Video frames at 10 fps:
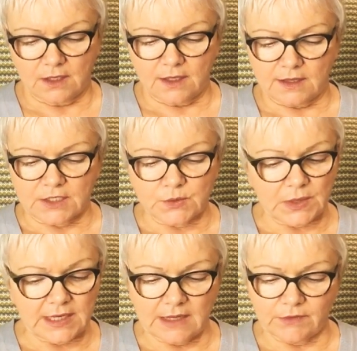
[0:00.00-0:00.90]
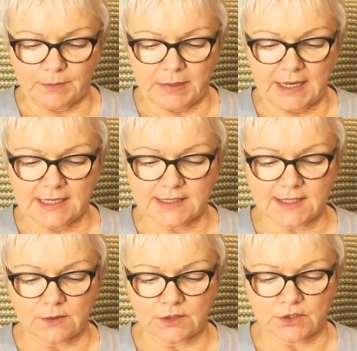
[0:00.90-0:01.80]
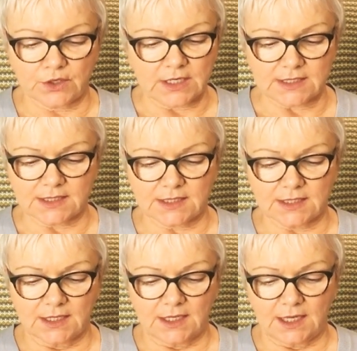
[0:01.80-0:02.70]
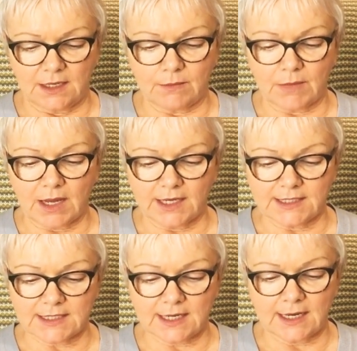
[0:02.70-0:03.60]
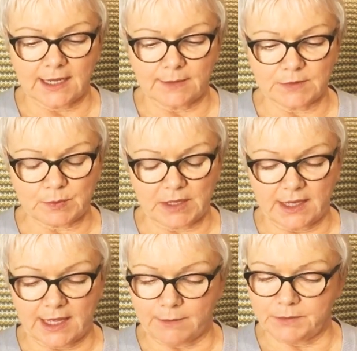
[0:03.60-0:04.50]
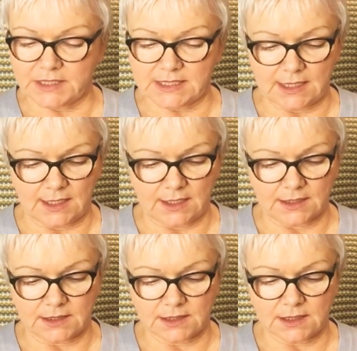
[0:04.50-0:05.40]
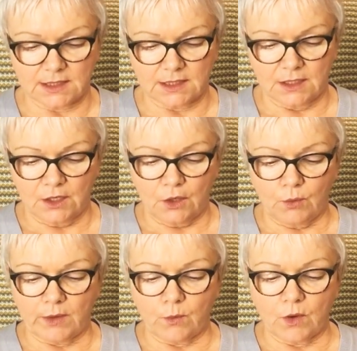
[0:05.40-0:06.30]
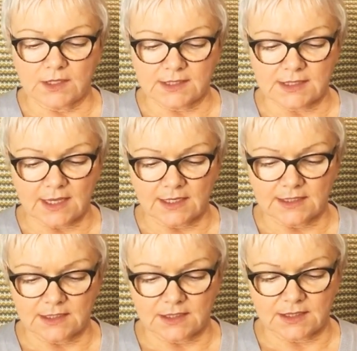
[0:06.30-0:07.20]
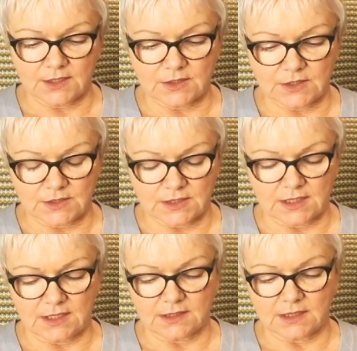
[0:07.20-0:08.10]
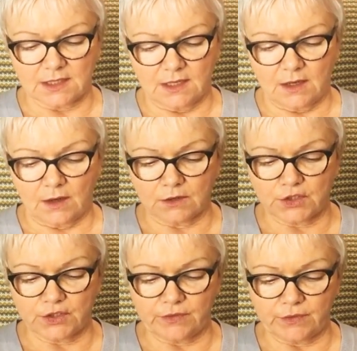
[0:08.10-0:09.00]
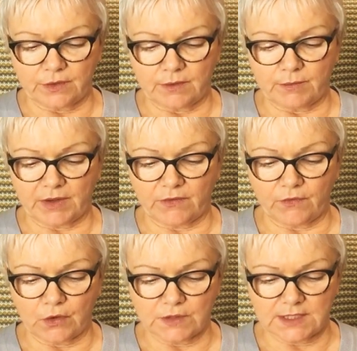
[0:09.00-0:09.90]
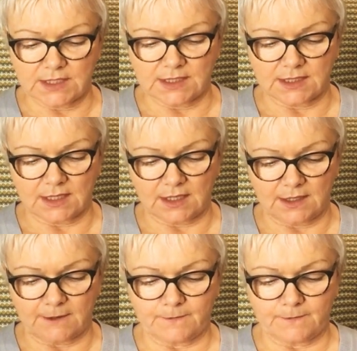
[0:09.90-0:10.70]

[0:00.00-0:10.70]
That we never place our trust in minds claimed by empty light, where one-sided certainties are driven by false desire.